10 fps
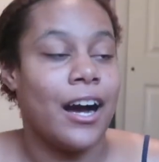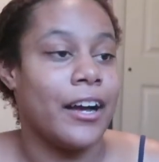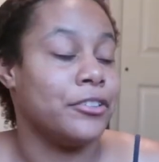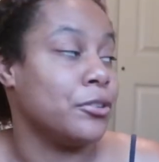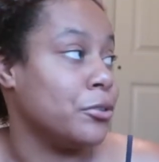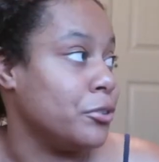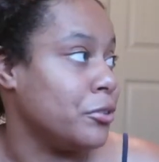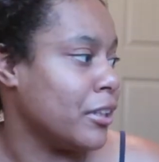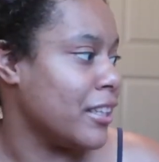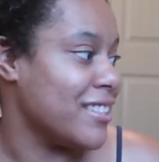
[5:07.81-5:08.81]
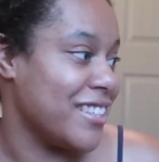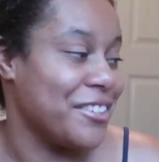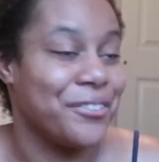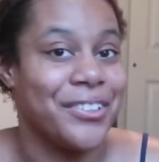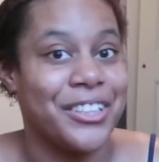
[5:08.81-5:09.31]
I told you guys I
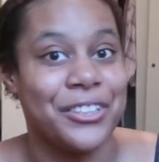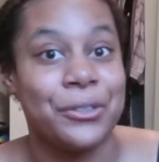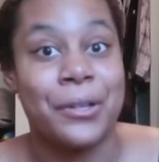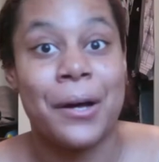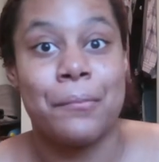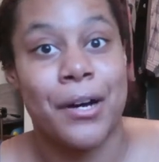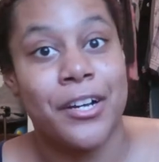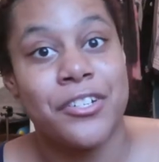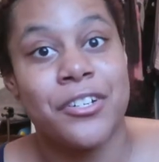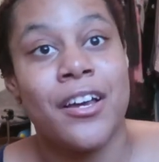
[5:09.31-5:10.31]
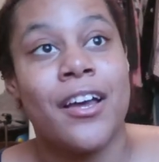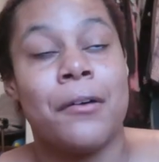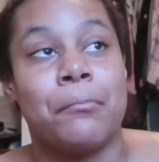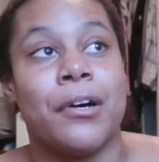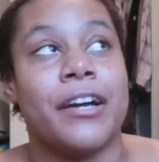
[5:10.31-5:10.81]
don't really do that much,
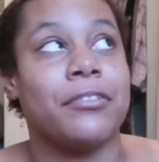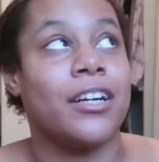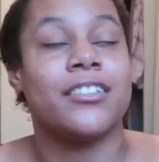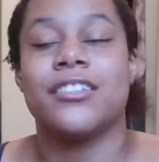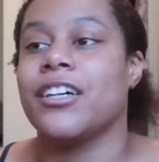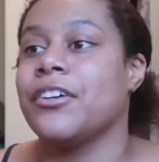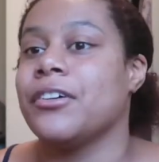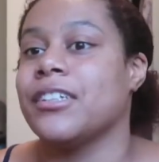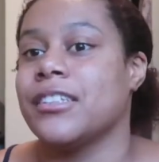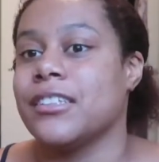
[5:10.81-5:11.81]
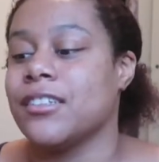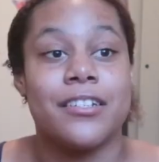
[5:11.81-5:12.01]
but I forgot to tell you guys this.